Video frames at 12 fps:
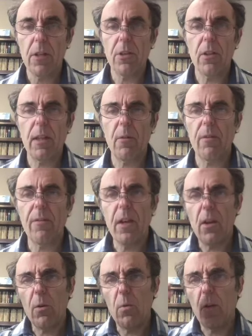So they were
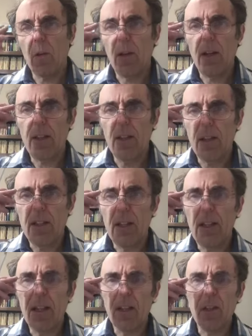very worried
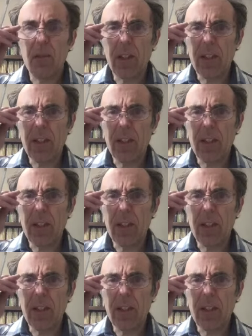that Hitler would